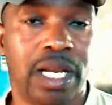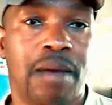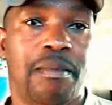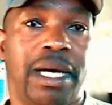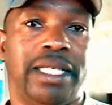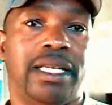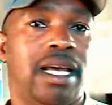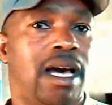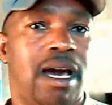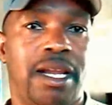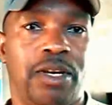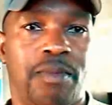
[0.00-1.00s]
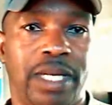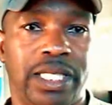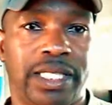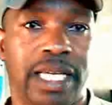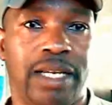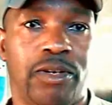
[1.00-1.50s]
But I normally
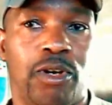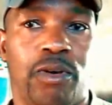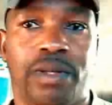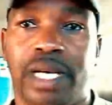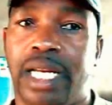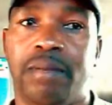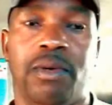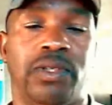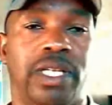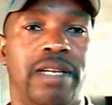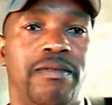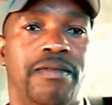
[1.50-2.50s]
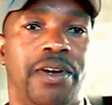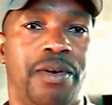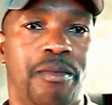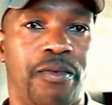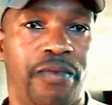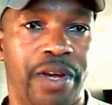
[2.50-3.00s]
say no, animals live
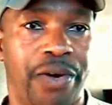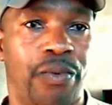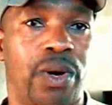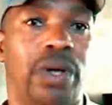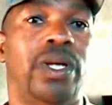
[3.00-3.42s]
very well